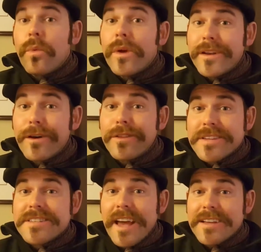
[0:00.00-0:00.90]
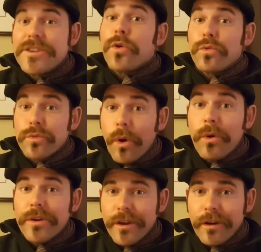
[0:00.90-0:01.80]
We know this as
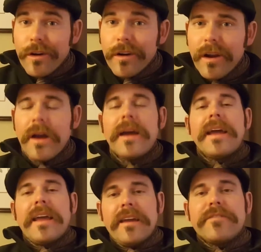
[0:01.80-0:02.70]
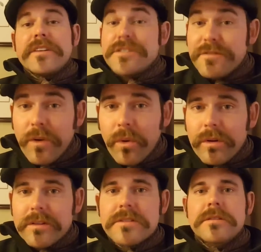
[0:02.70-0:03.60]
roll-cure if it's
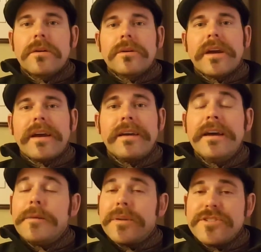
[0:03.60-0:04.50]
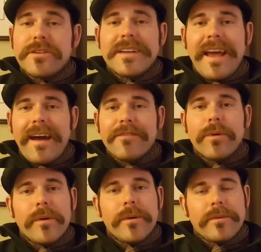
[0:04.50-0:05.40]
forced, okay? But you can have
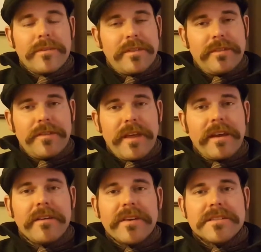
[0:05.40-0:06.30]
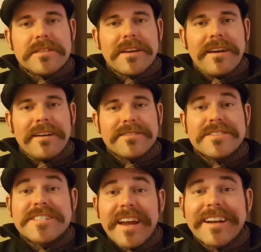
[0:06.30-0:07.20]
what we would think of as
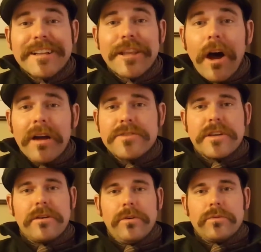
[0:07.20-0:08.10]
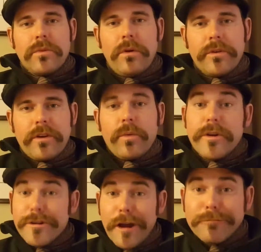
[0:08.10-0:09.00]
psychological roll-cure, where
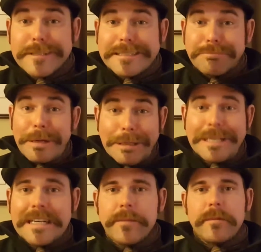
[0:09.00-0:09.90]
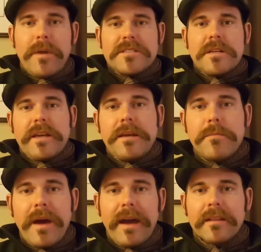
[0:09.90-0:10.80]
you're not really pulling him and muscling him
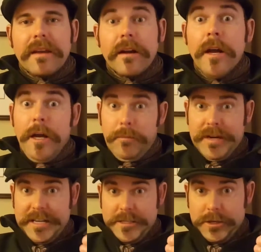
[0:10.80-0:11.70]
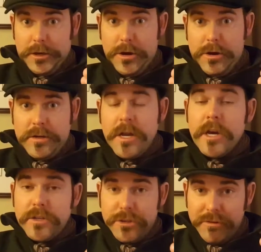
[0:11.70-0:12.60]
back there, but he's learned
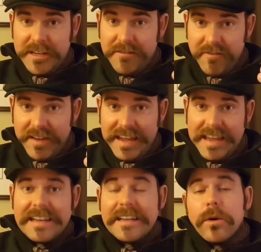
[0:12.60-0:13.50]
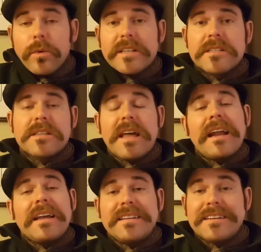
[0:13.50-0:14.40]
to evade and go into that
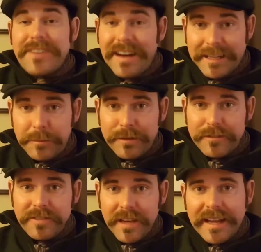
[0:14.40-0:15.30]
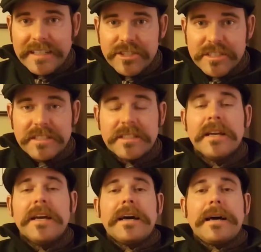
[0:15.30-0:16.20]
idea of hyperflexion,
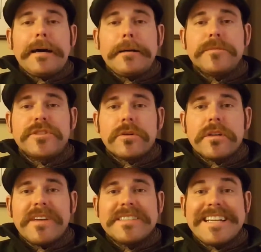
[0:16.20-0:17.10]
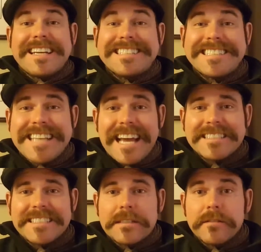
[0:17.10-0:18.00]
sort of as an
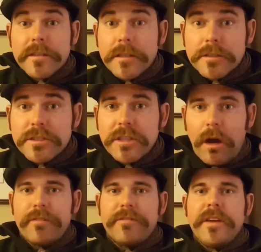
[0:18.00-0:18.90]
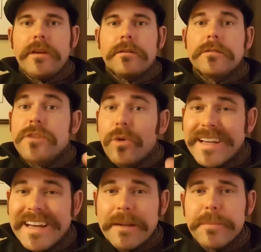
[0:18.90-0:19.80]
excessive soft feel. So we
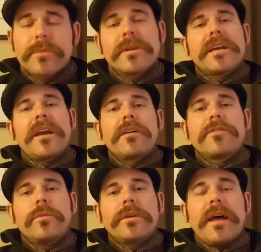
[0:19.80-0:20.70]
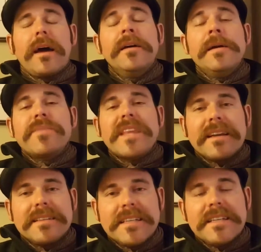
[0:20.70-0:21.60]
got to be really careful with that. The
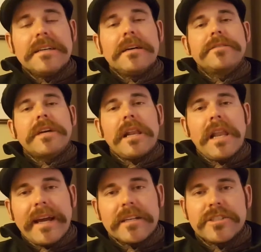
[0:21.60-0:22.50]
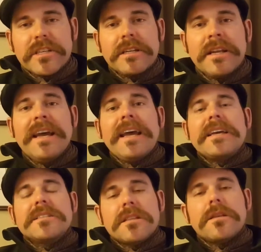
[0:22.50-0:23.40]
idea of collection
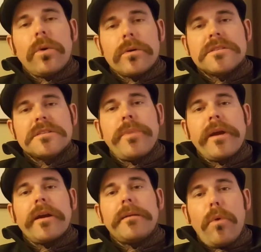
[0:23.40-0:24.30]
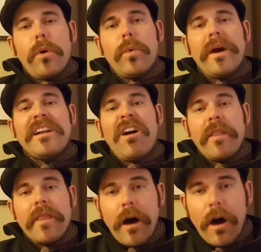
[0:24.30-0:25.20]
is that the horse is bearing more weight
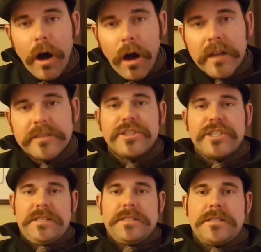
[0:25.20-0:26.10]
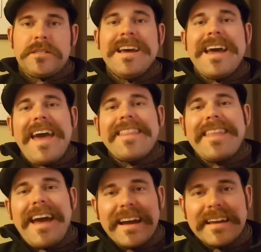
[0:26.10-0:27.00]
on the haunches, and
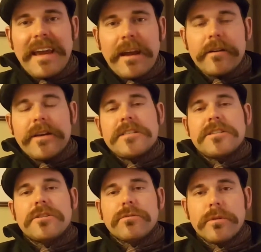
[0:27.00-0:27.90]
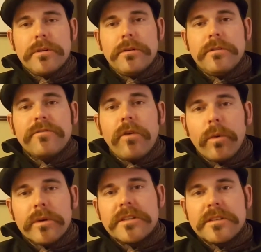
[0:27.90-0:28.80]
that carries through
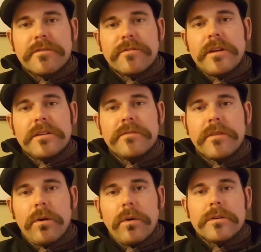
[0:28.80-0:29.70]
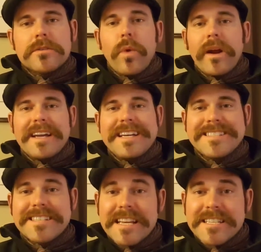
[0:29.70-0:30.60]
forward to the front of the horse, where
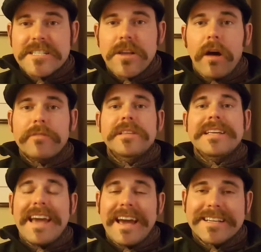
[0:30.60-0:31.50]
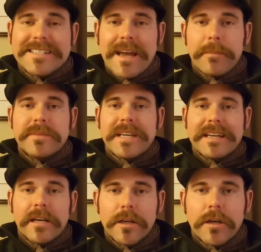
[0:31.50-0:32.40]
he's softly
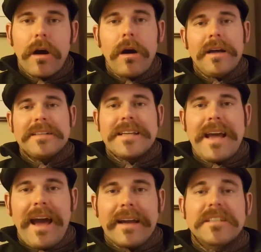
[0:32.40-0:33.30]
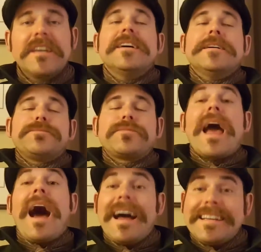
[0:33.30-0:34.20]
accepting contact,
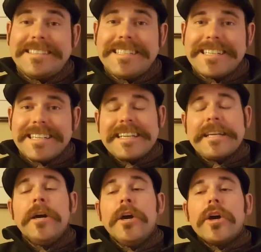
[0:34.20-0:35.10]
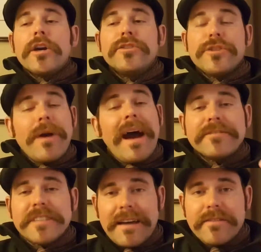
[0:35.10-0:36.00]
ideally. Do you
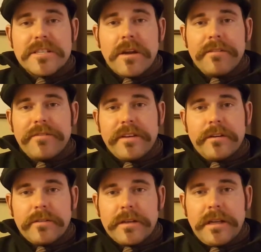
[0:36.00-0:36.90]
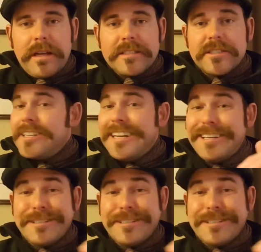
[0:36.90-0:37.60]
have to have a soft feel for collection?